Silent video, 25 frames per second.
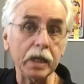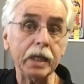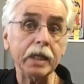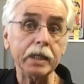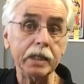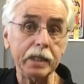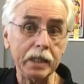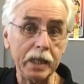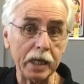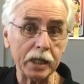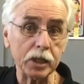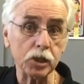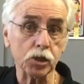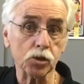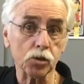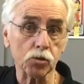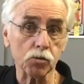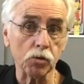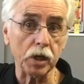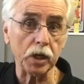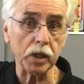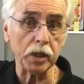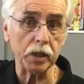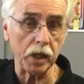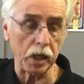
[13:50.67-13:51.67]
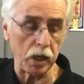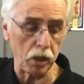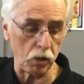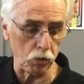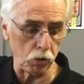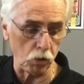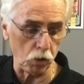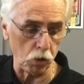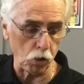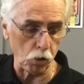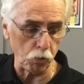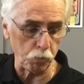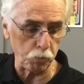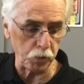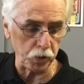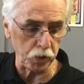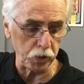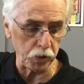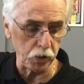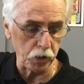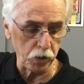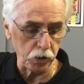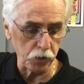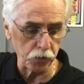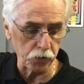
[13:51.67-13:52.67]
Next string down,
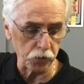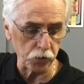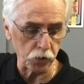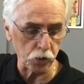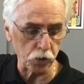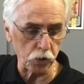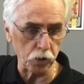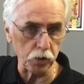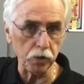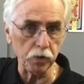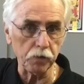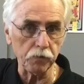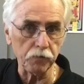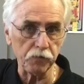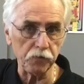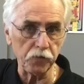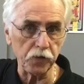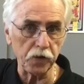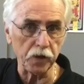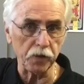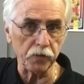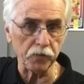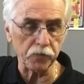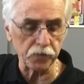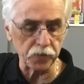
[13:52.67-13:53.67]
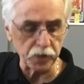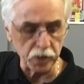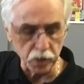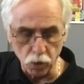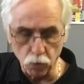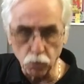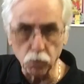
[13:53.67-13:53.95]
open, 3rd, 5th.